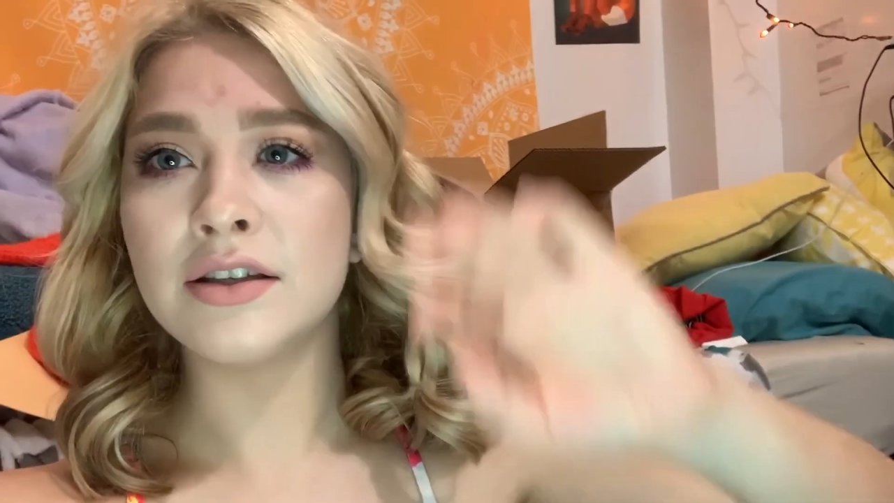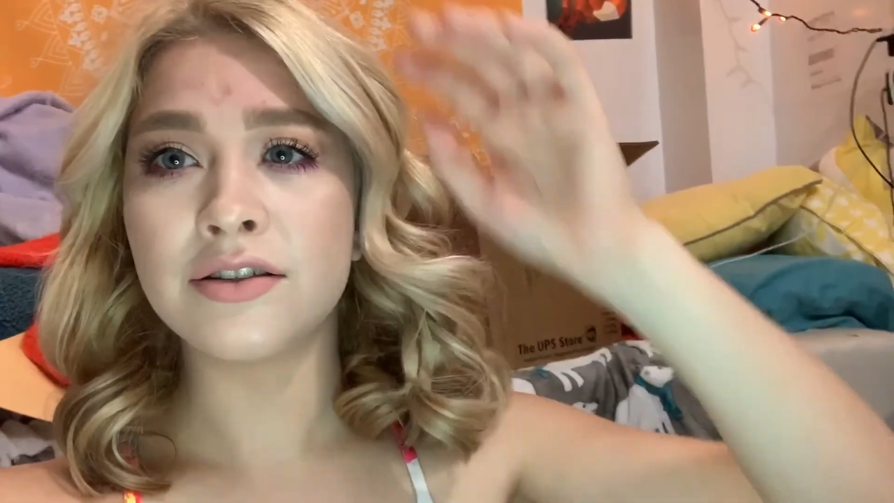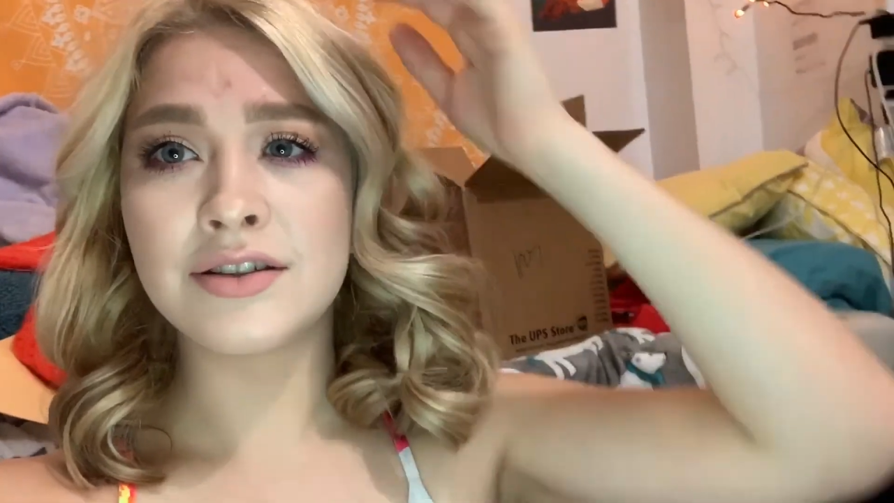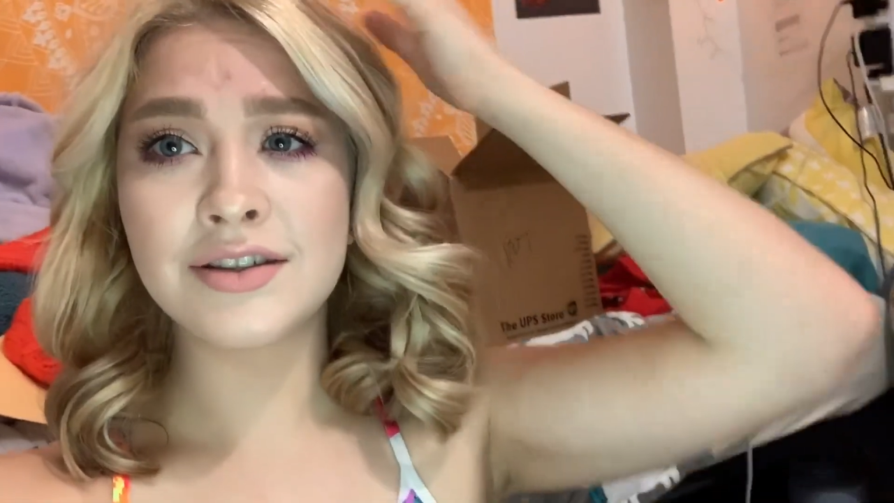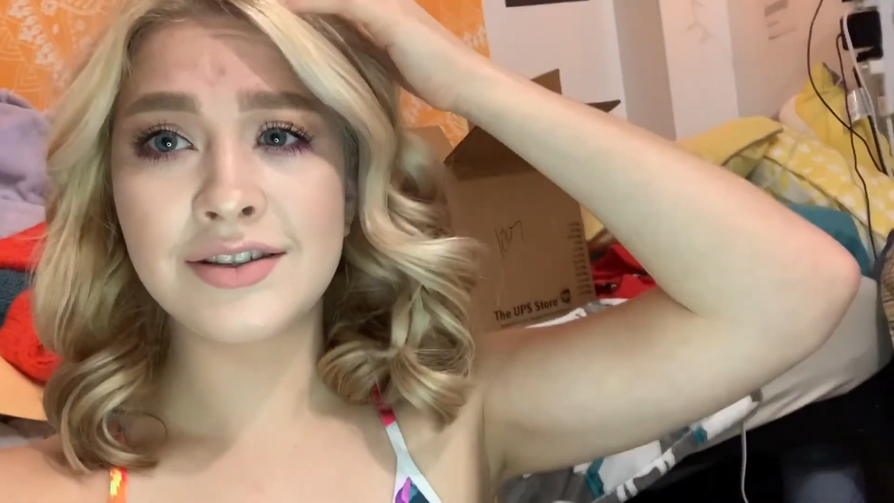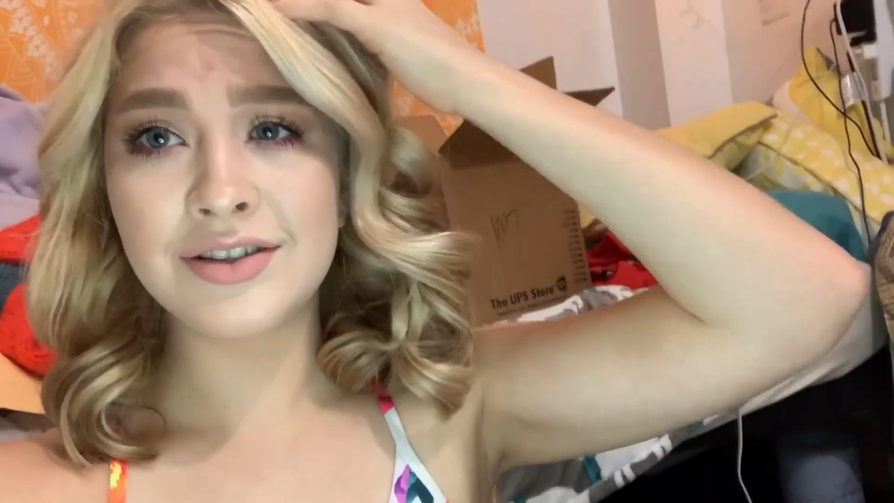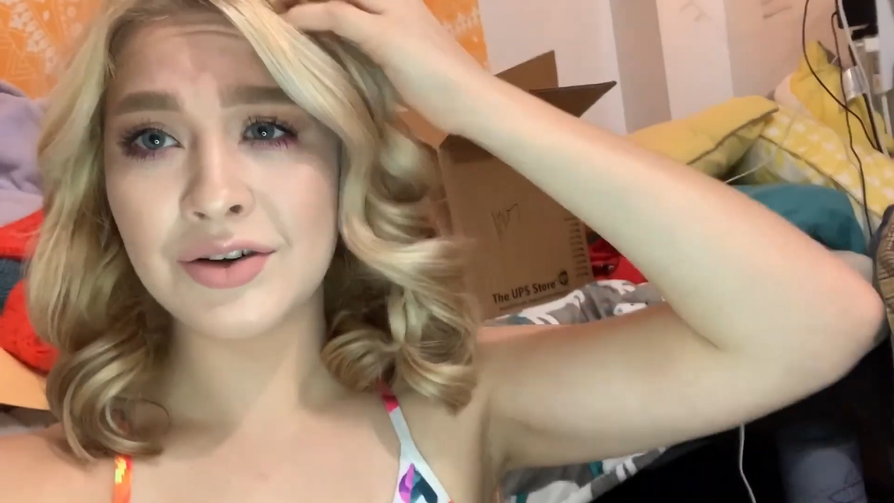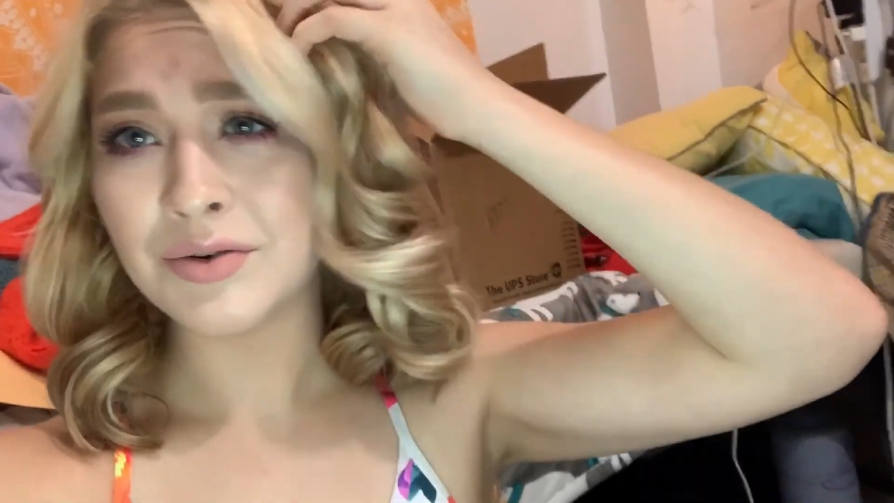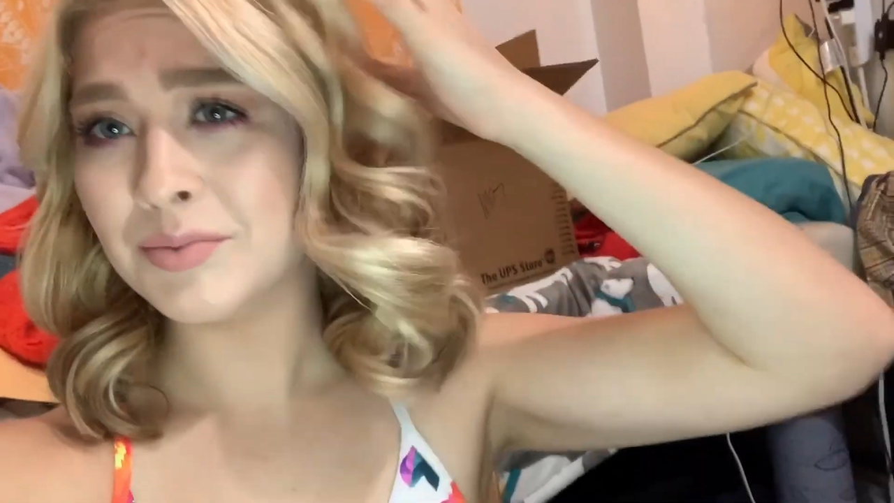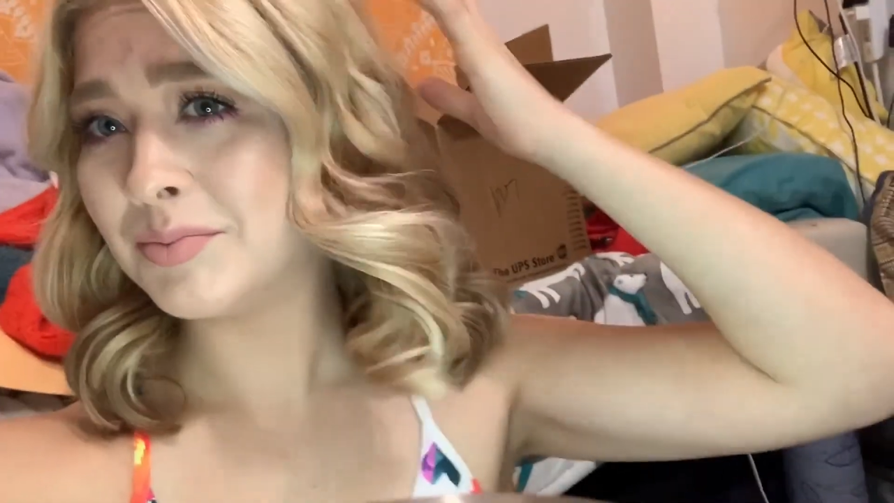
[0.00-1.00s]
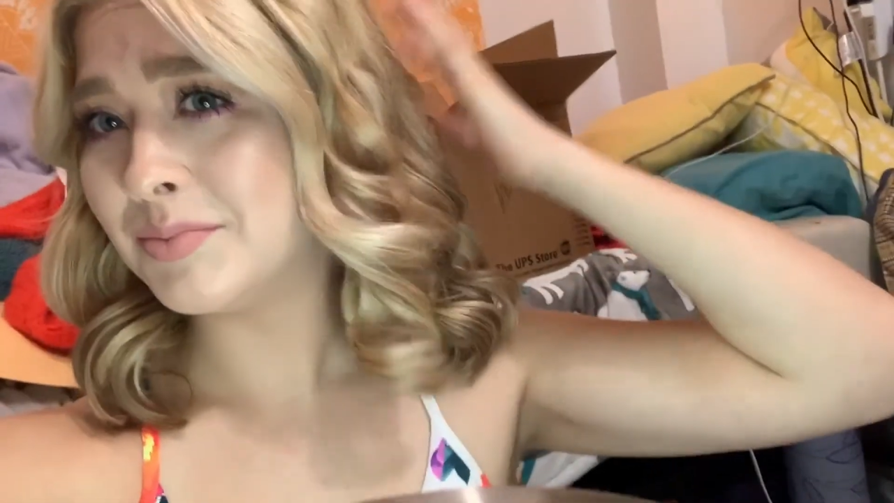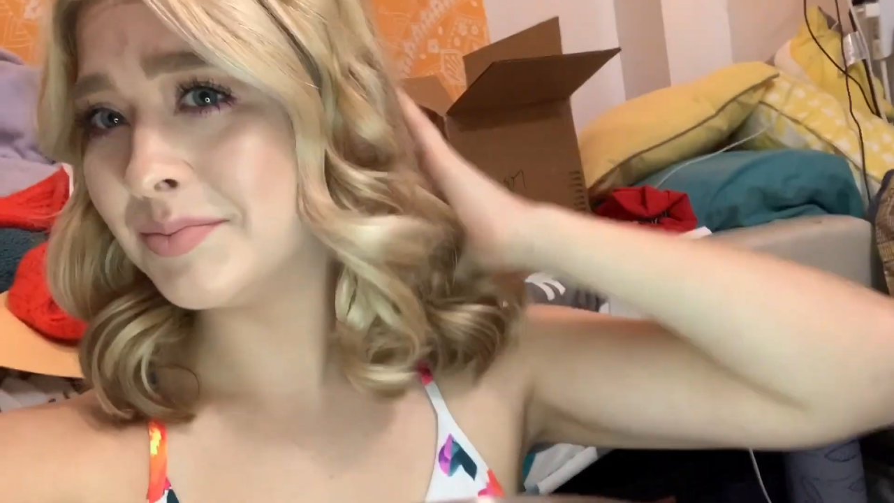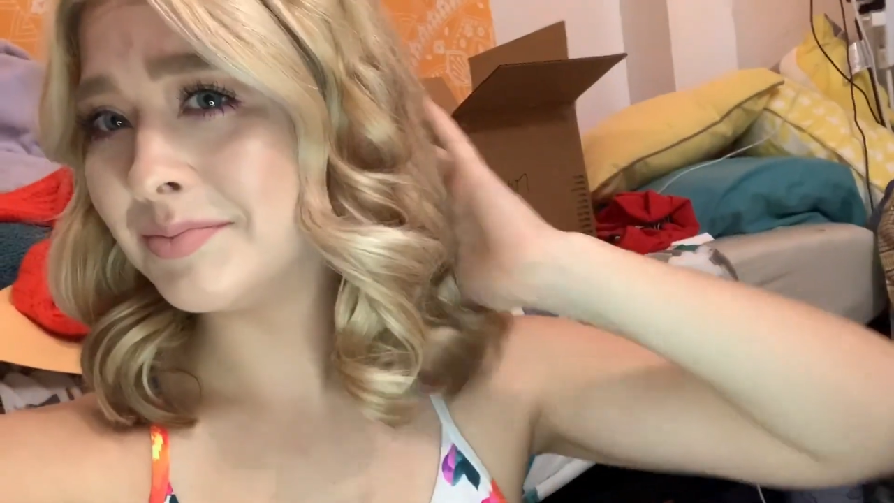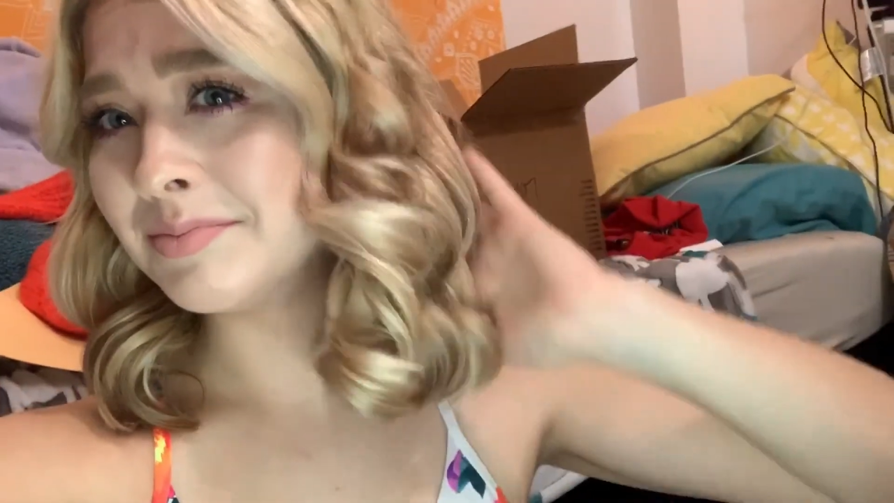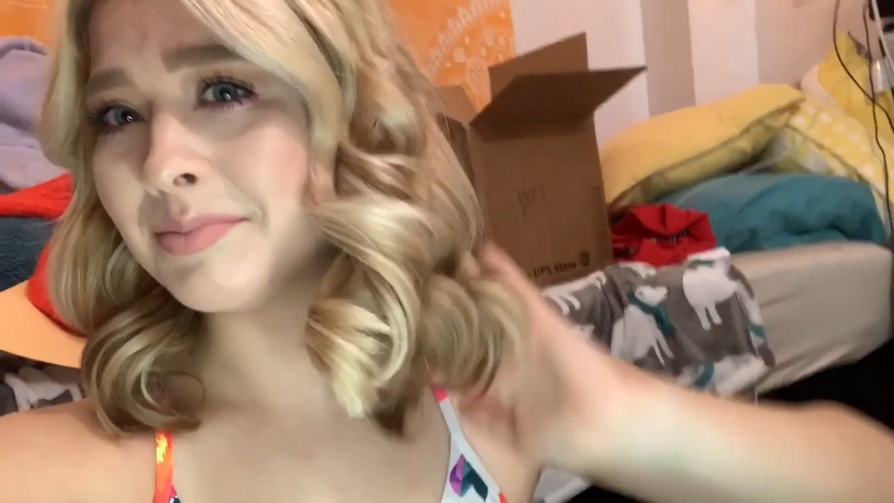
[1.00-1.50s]
it's just so
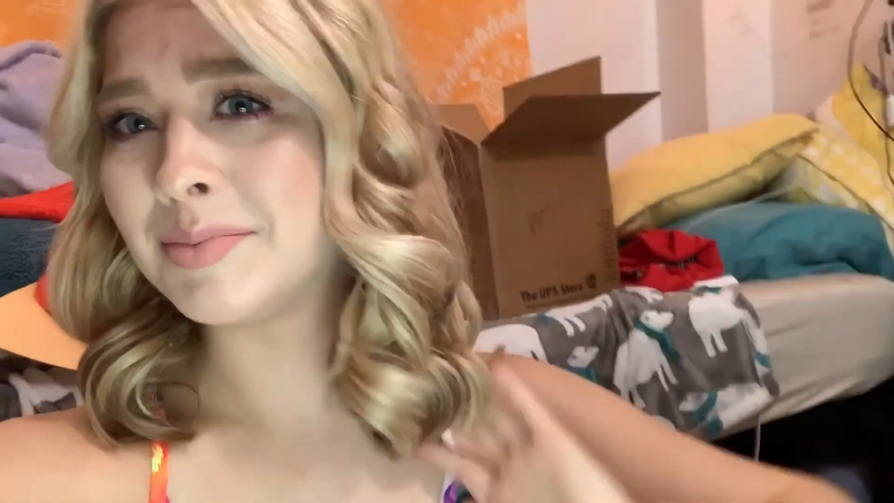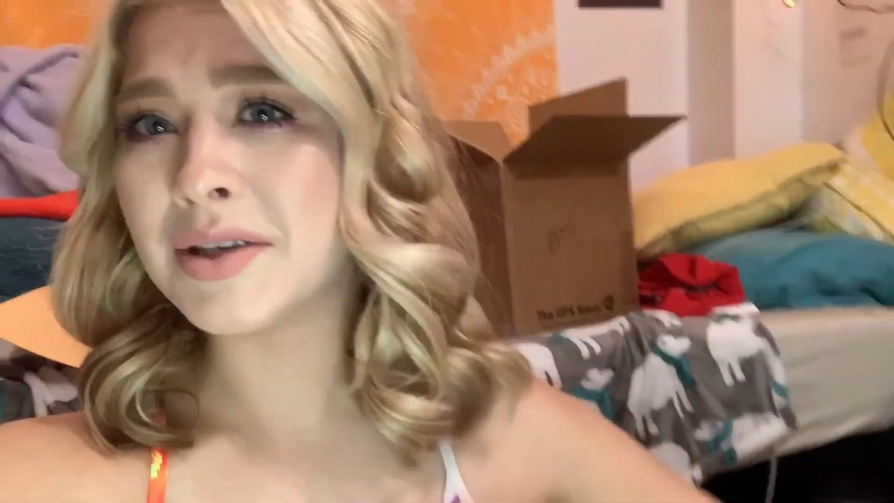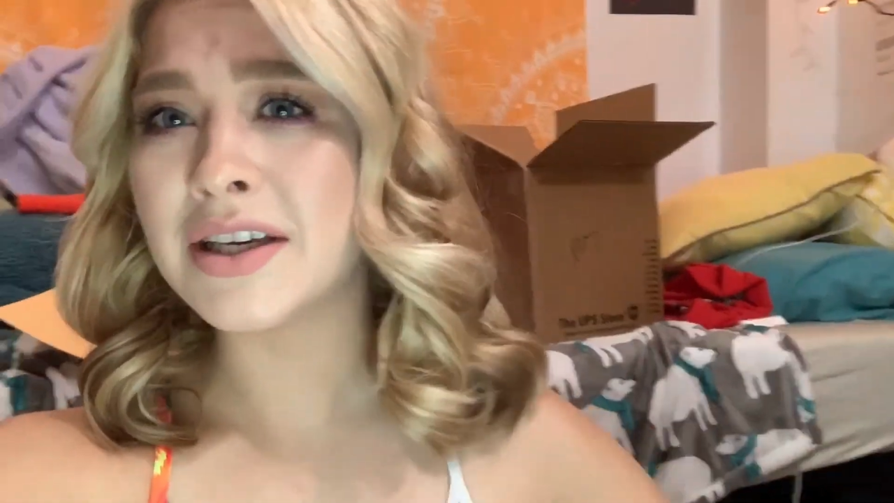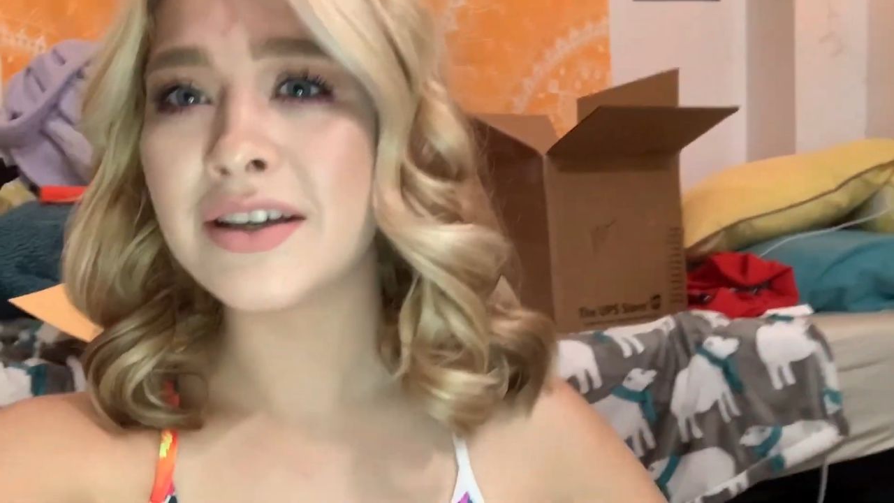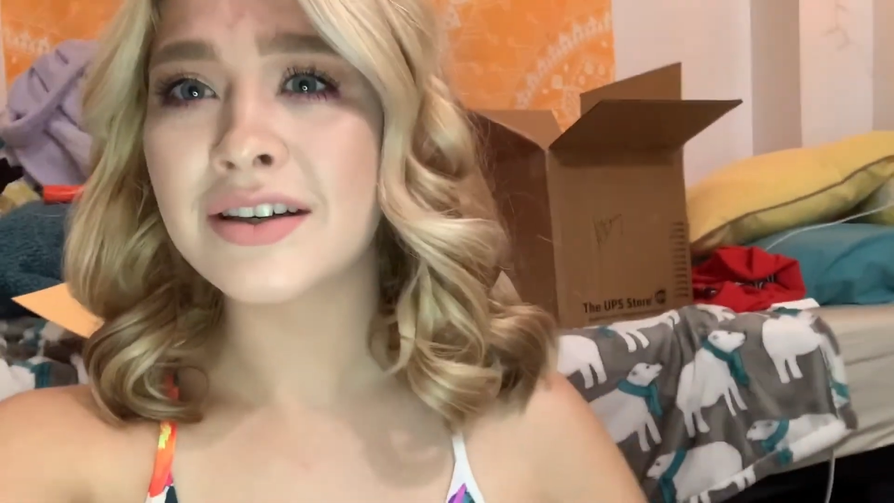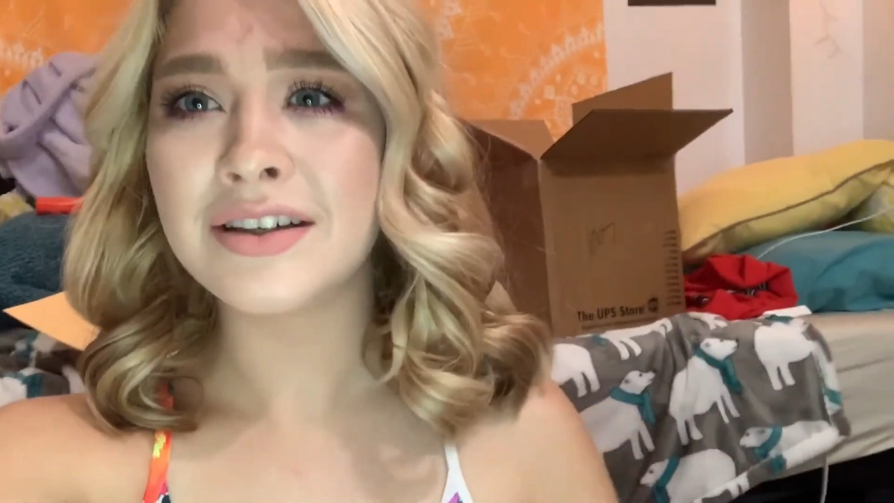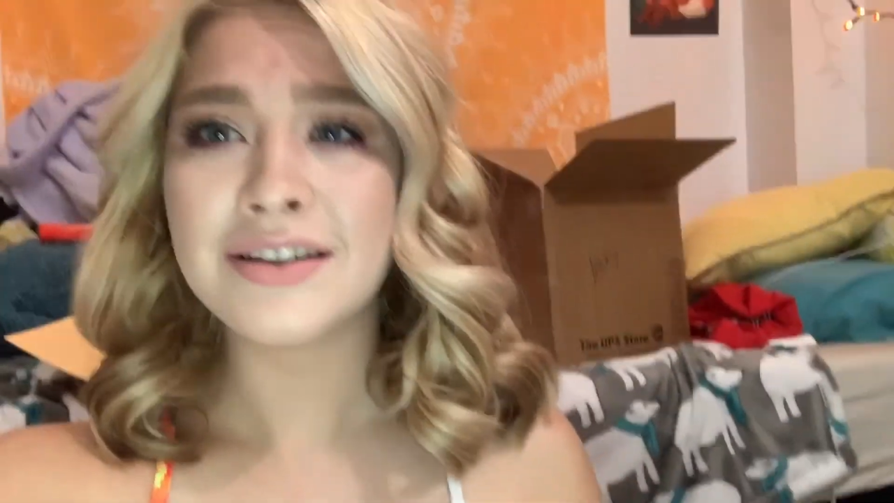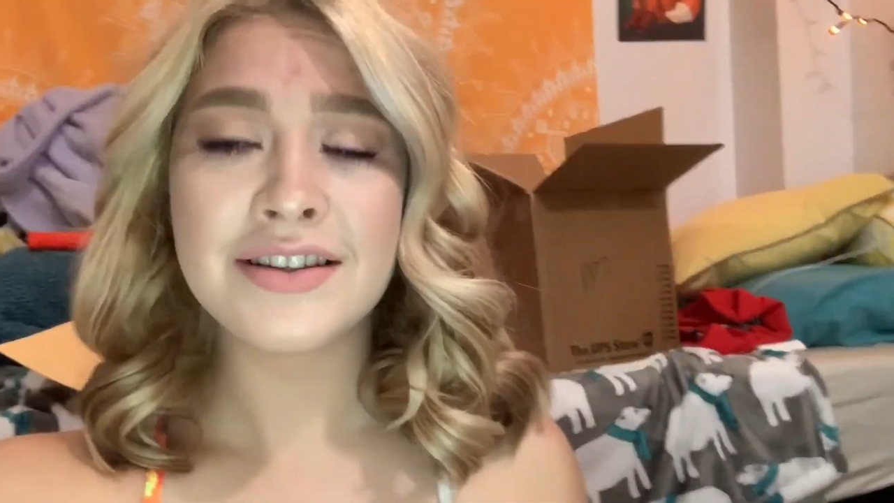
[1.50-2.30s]
big.